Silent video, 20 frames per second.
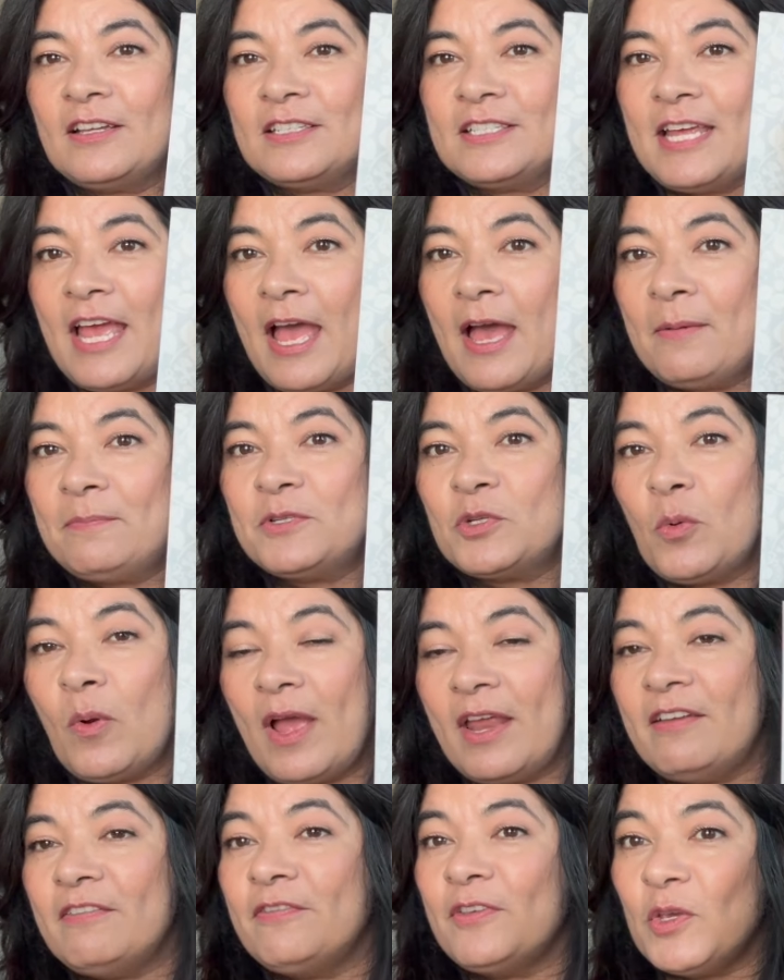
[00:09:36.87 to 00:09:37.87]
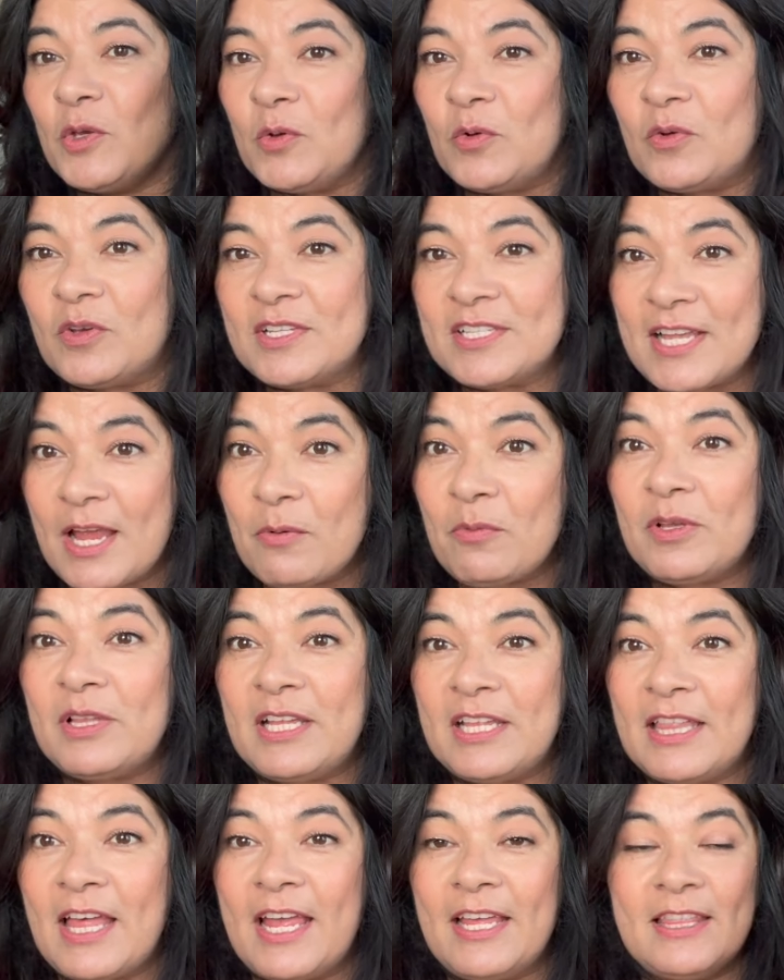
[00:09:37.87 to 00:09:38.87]
tabbed quite a few because I
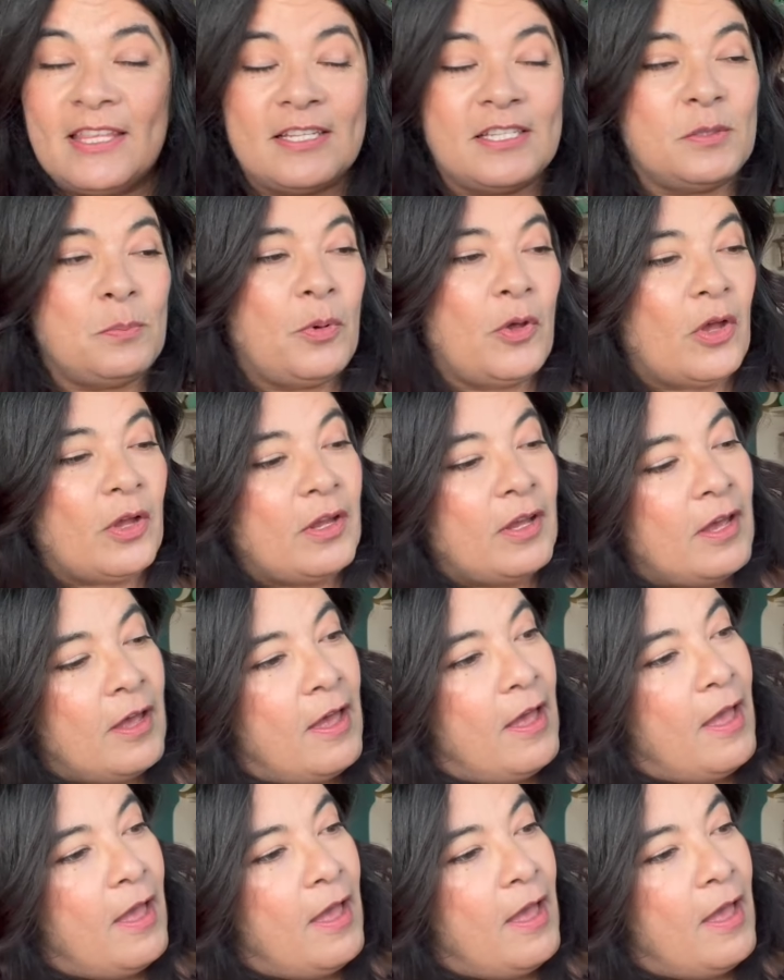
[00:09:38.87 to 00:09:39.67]
really like this book.